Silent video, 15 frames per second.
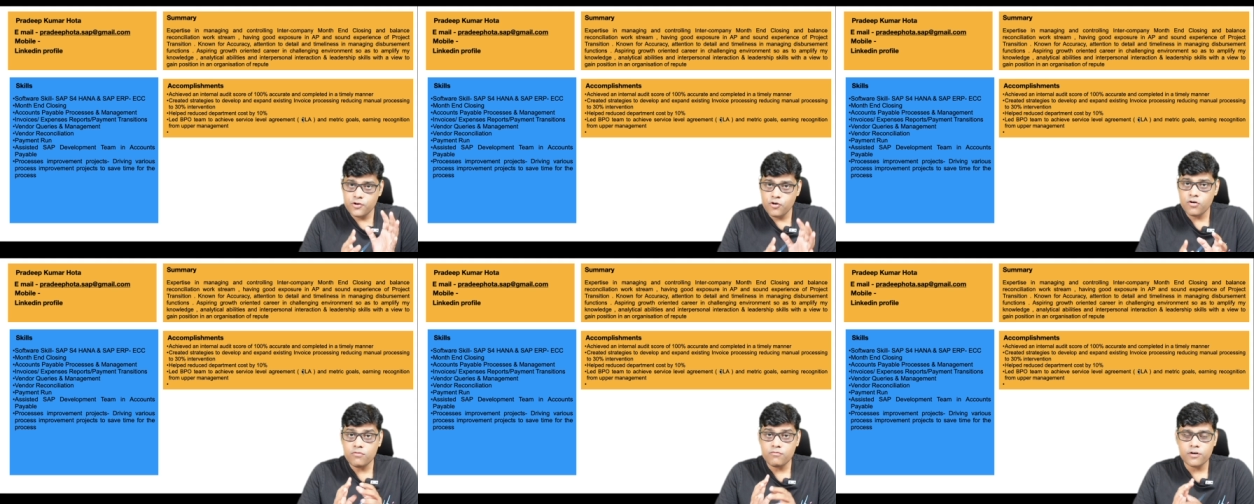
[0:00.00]

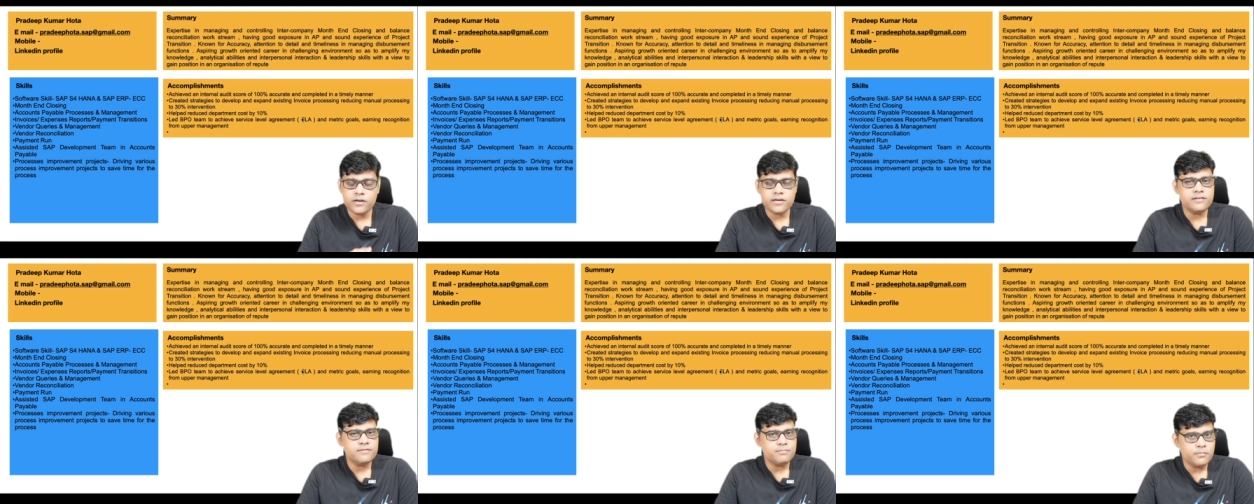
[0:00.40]
your
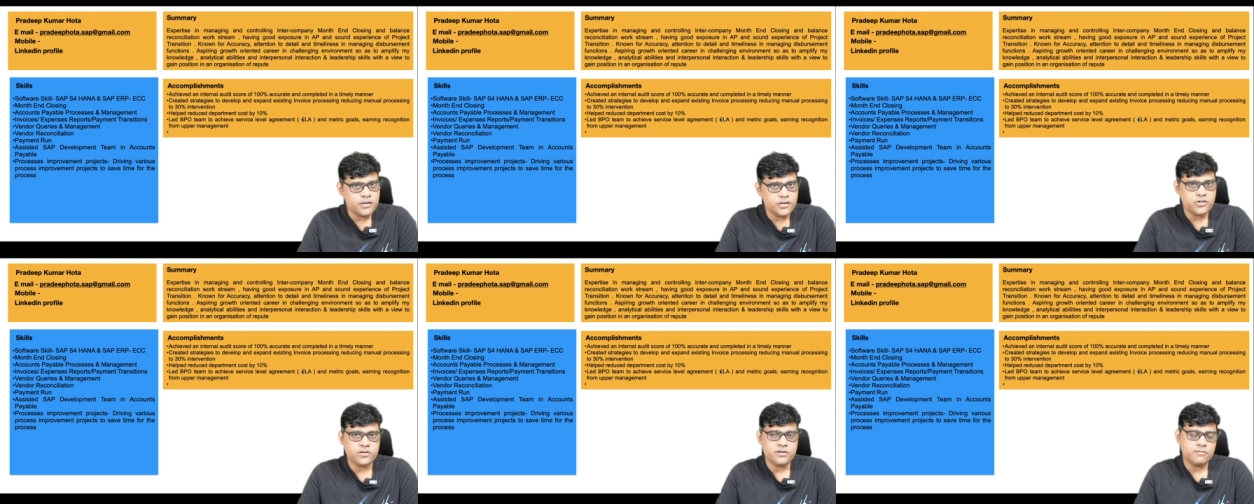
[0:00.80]
work is
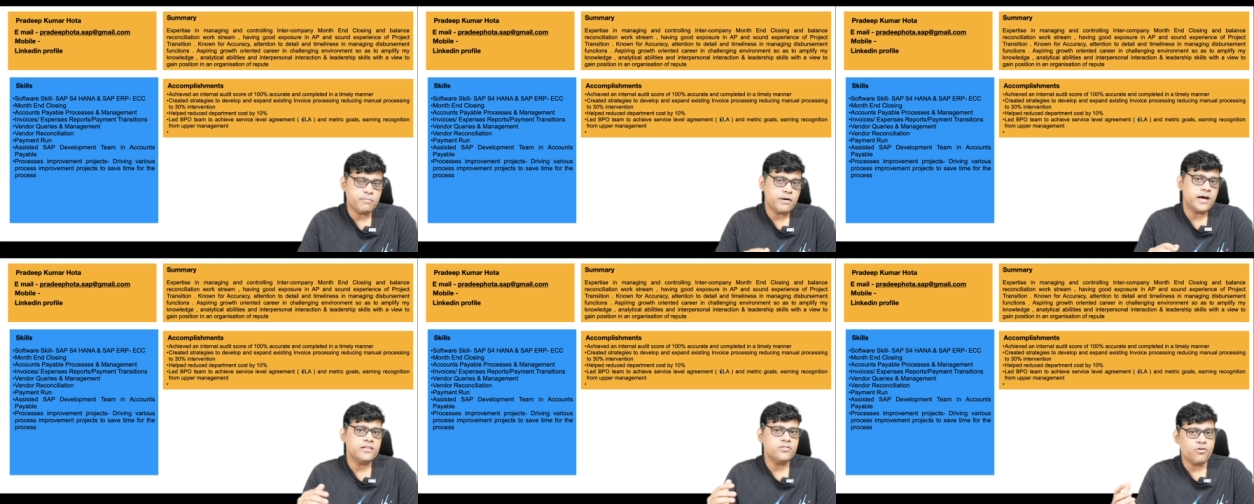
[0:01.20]
monitored
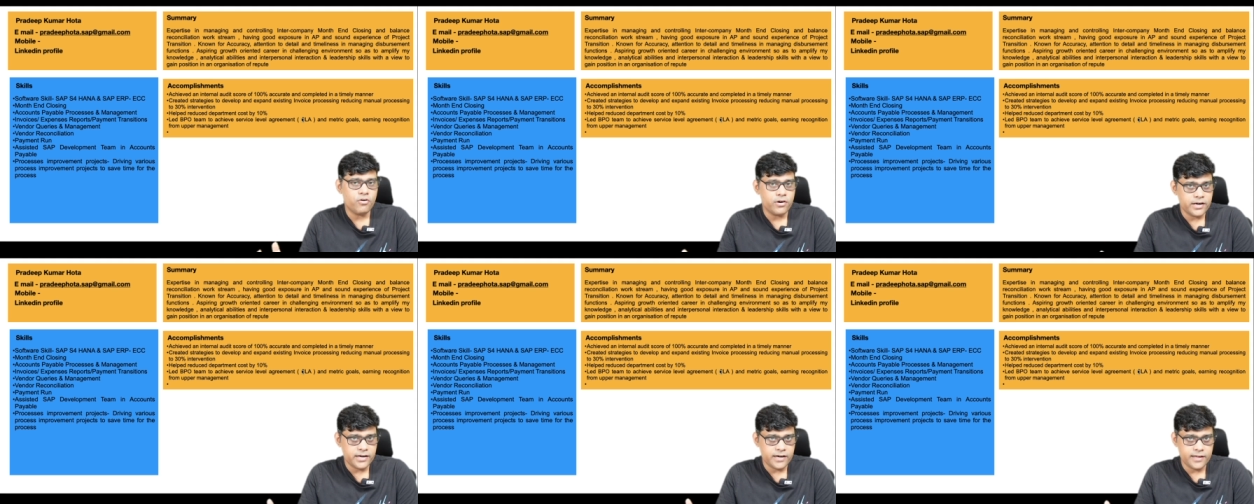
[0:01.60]
by the
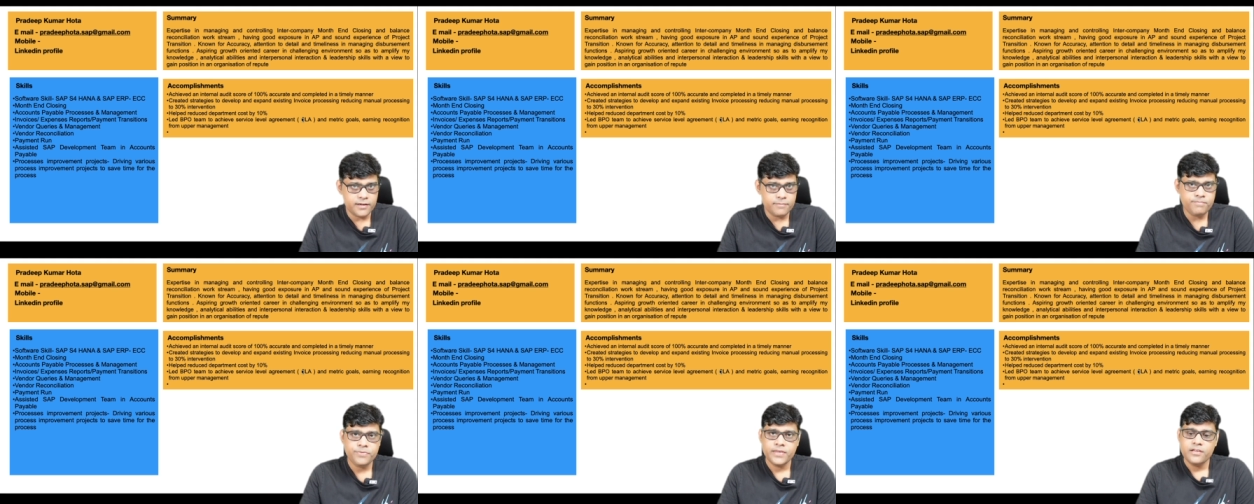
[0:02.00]
audit
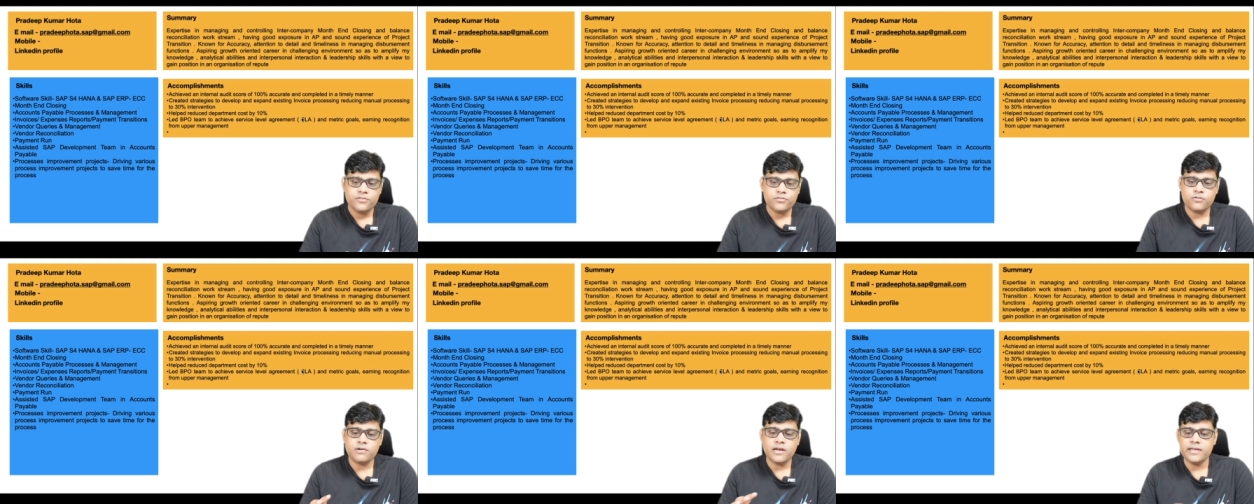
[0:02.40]
team
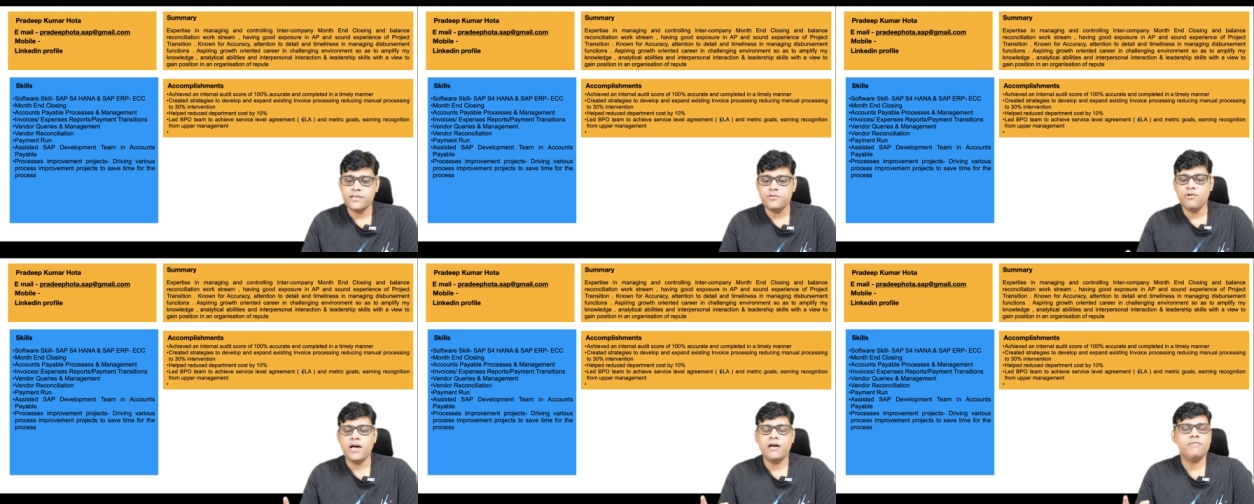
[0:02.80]
so like
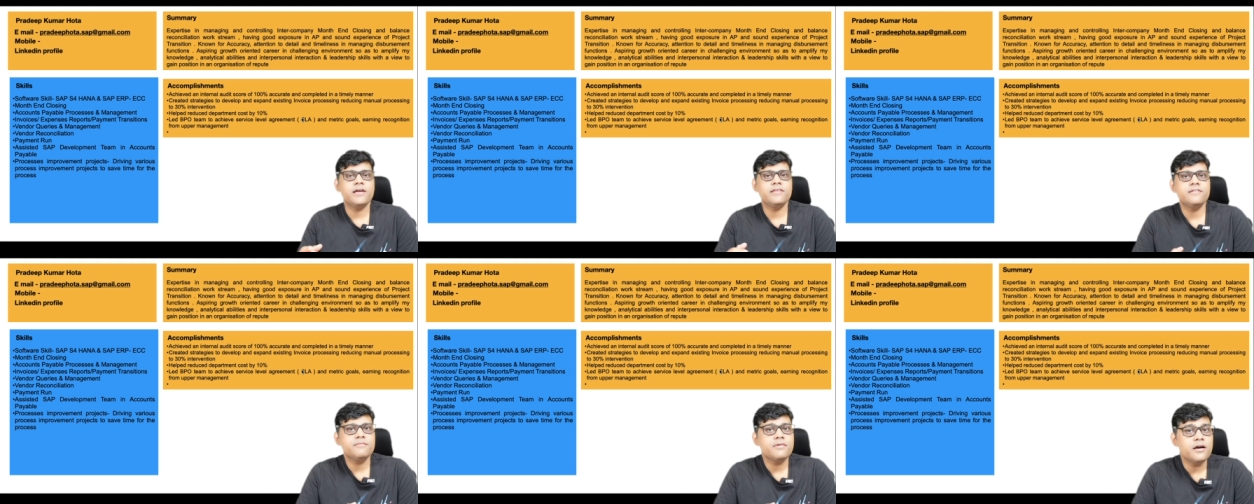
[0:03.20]
you have achieved